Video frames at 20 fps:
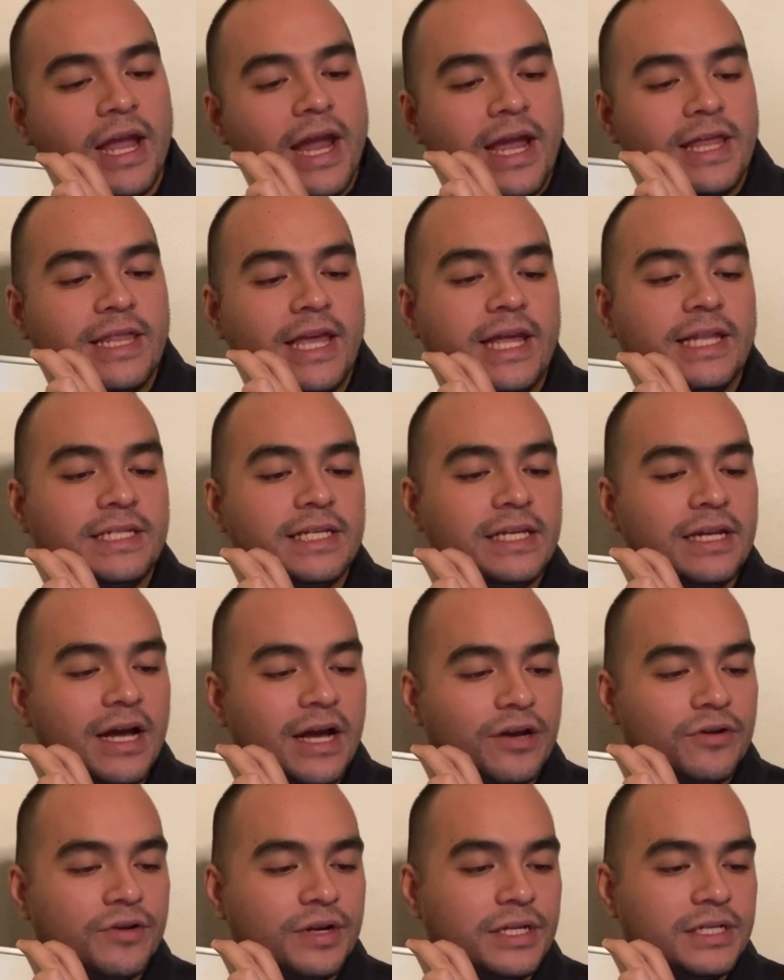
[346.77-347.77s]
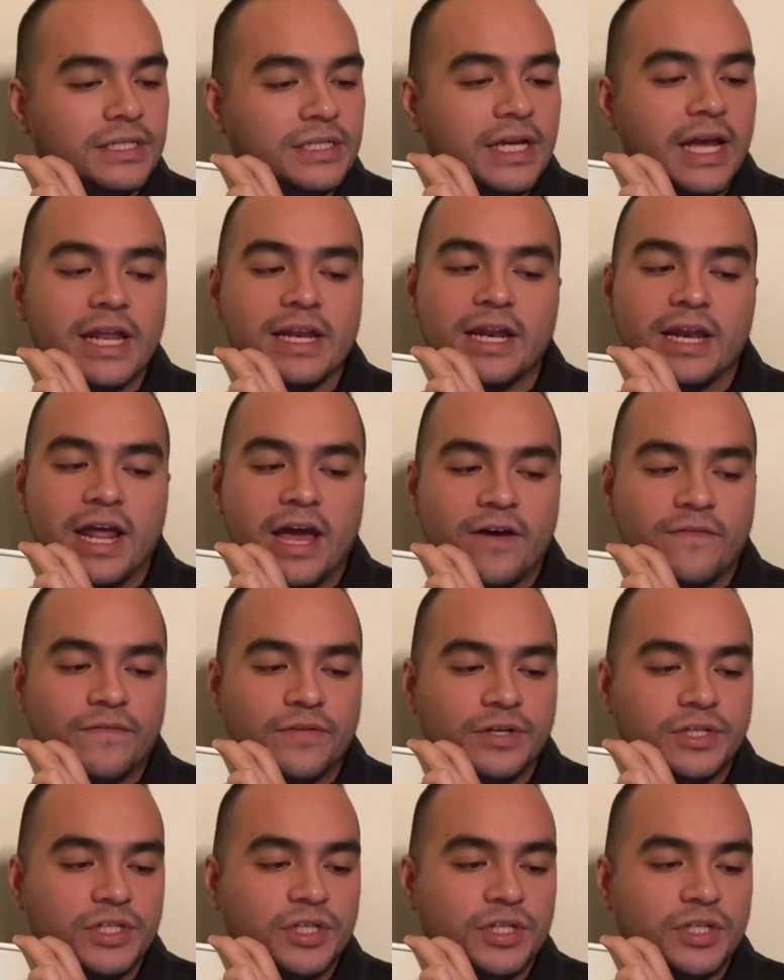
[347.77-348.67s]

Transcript: In the 1800s, in an effort